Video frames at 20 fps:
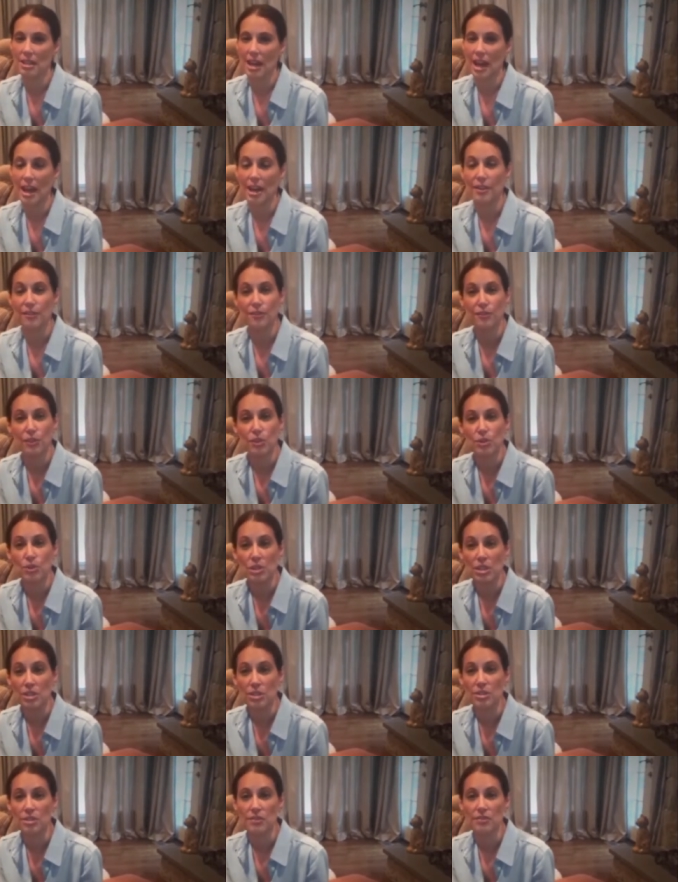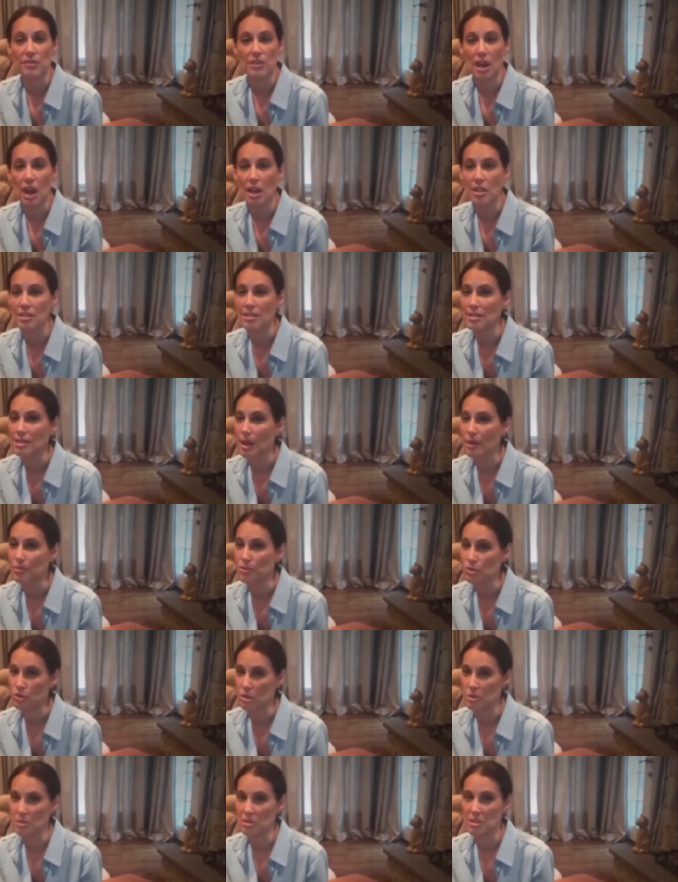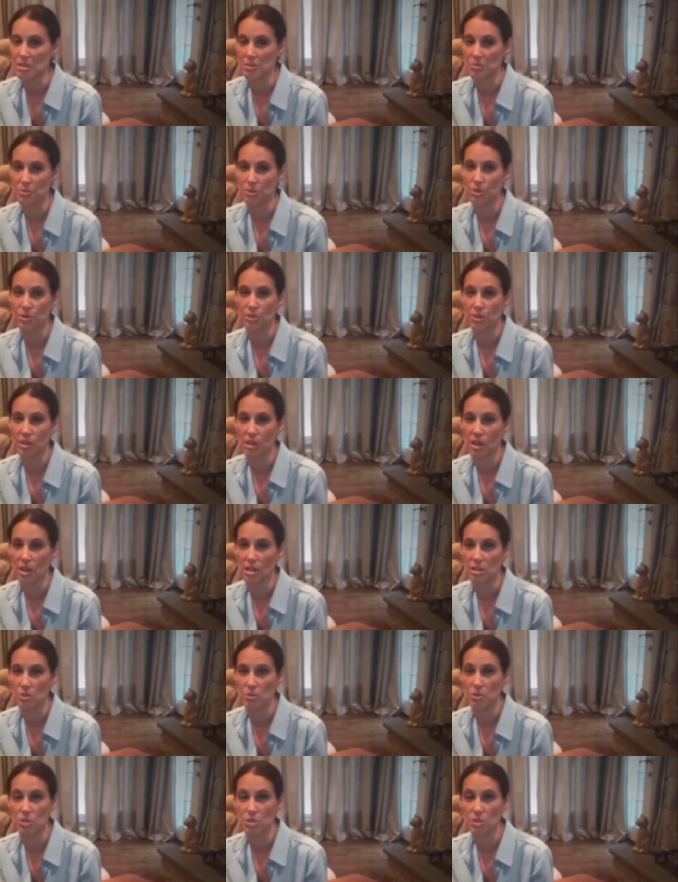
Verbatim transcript: I had a few years of non-stop treatments and protocols,